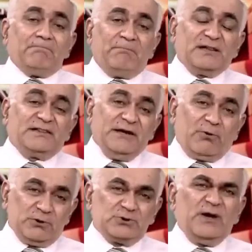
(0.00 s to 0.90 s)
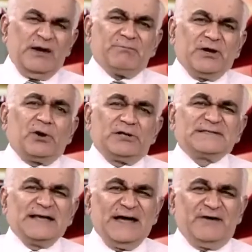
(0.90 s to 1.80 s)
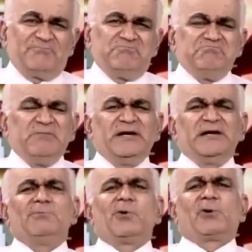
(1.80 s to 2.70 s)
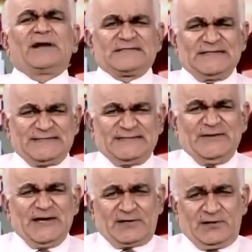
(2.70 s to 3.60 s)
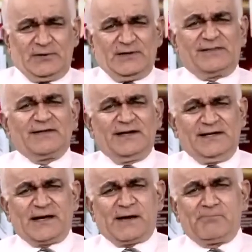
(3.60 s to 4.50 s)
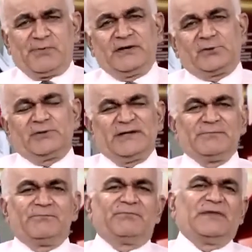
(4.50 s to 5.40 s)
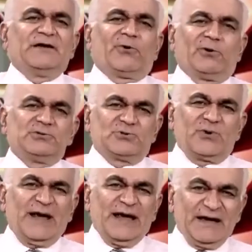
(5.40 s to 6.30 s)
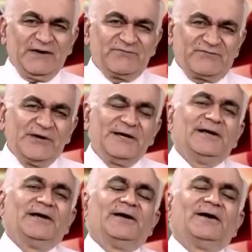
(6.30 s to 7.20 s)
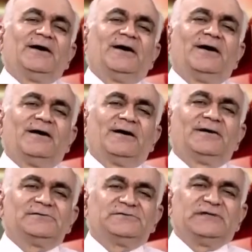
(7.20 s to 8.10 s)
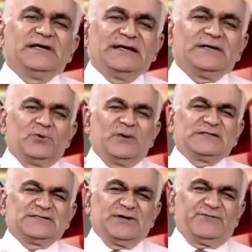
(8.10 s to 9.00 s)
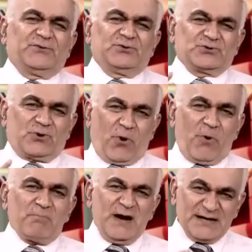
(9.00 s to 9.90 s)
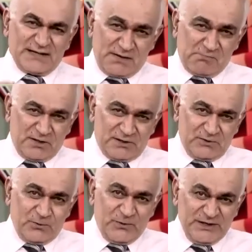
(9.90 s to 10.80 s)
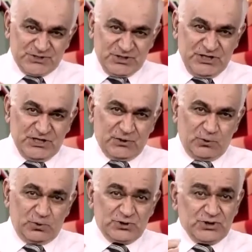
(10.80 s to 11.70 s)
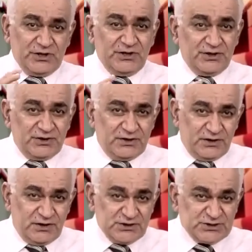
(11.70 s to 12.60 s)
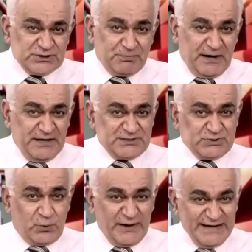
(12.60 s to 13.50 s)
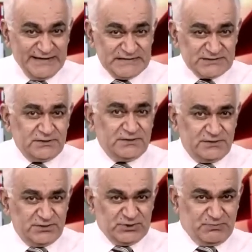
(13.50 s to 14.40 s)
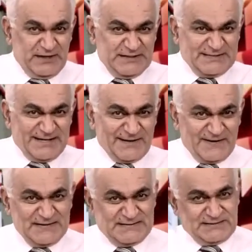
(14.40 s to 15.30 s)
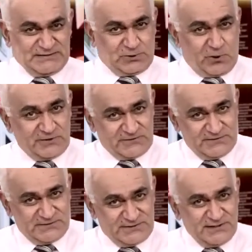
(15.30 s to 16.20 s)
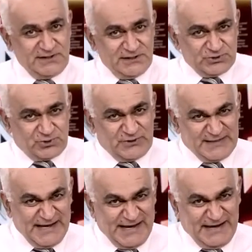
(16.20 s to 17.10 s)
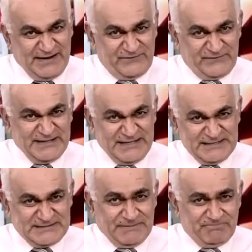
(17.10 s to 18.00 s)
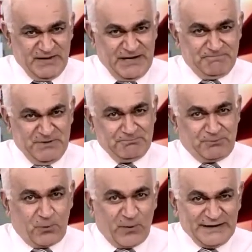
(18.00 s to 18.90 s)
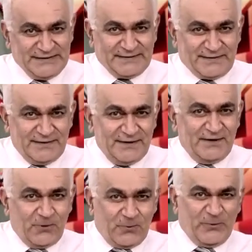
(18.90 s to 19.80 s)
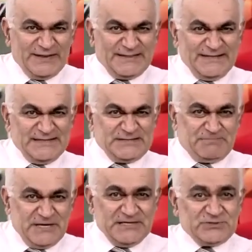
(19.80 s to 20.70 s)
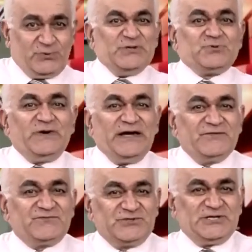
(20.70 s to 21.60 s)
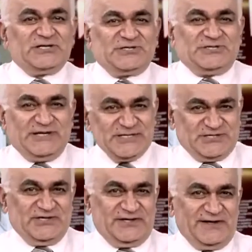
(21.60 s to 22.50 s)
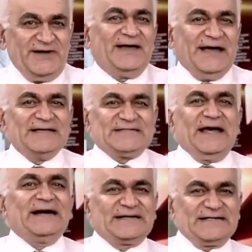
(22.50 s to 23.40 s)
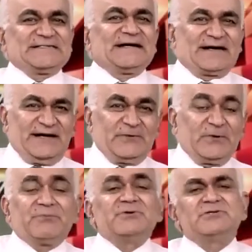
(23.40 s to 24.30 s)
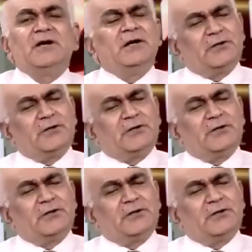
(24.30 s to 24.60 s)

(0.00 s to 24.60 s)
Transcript: But they also have, because they have many more assets, they are nothing in compared to them. They also have uh, the U S Air Force Combat Command, which includes uh, space wings, space aggressor squadrons. So they have these, they have been provided with these means which we have just tested mm-hmm. as anti-satellite weapons.